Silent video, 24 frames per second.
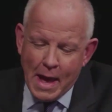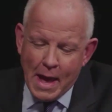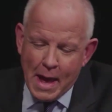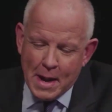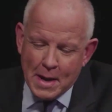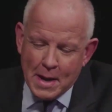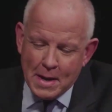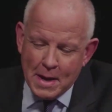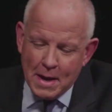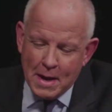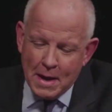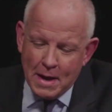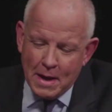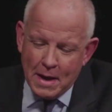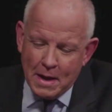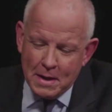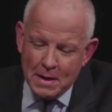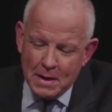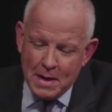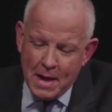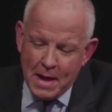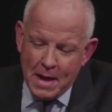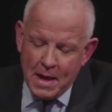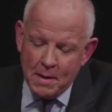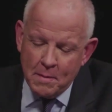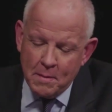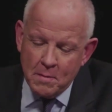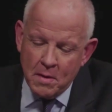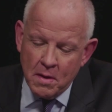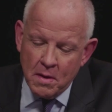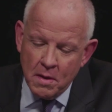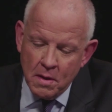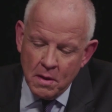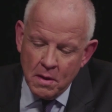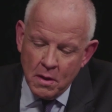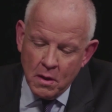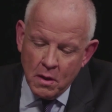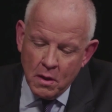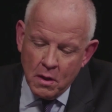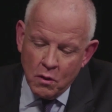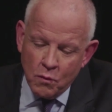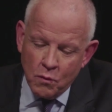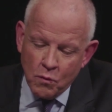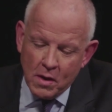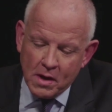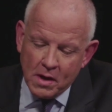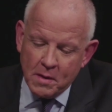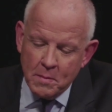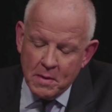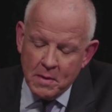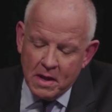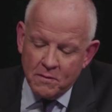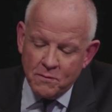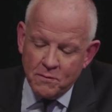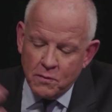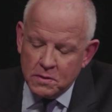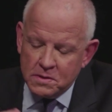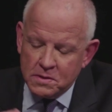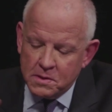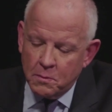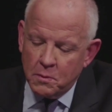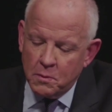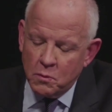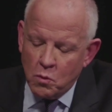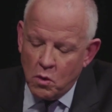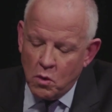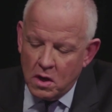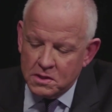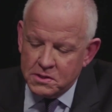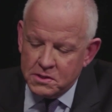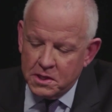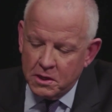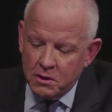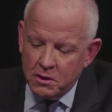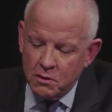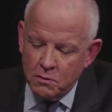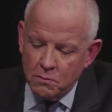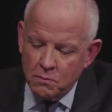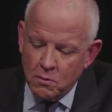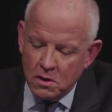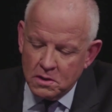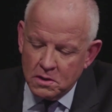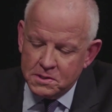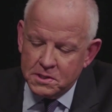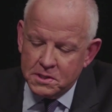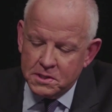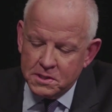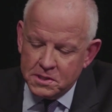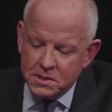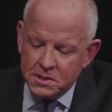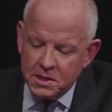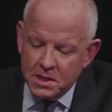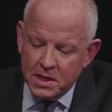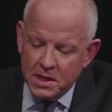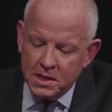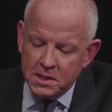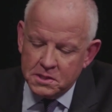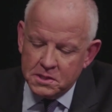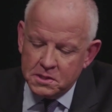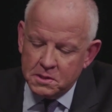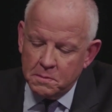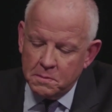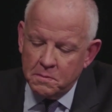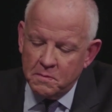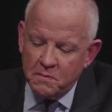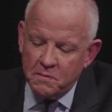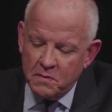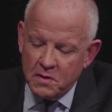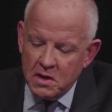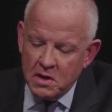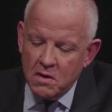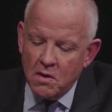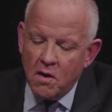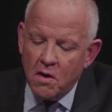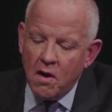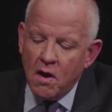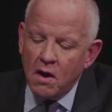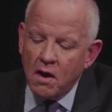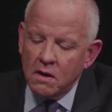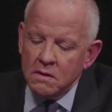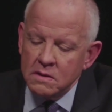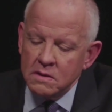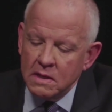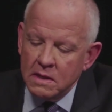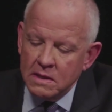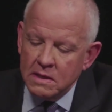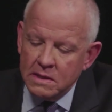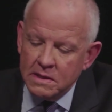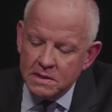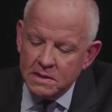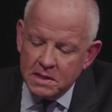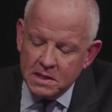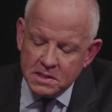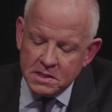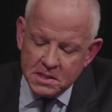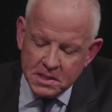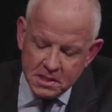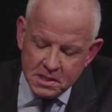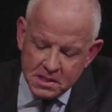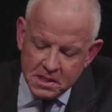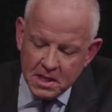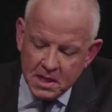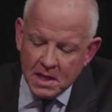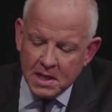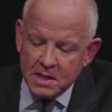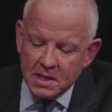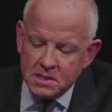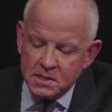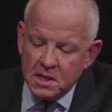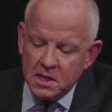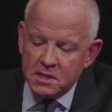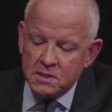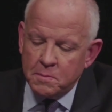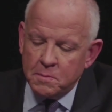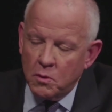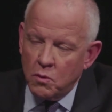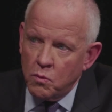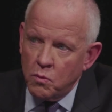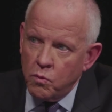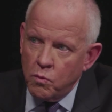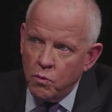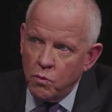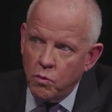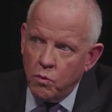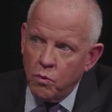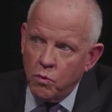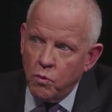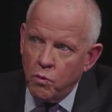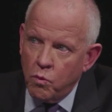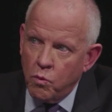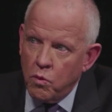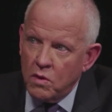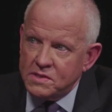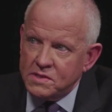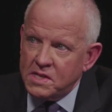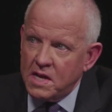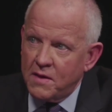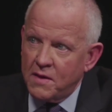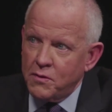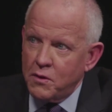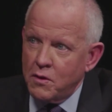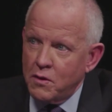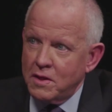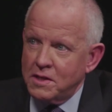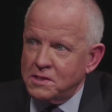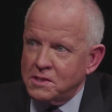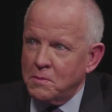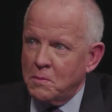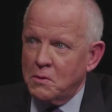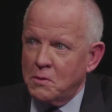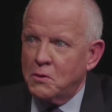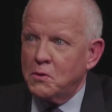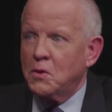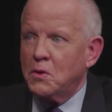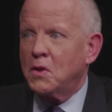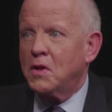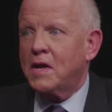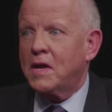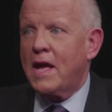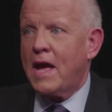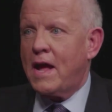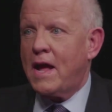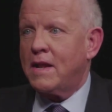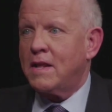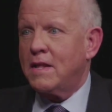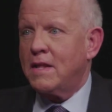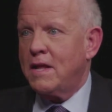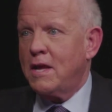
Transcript: And uh, name, recommend for someone watching who wants to see some VR that's easily accessible, what's out there that someone could look at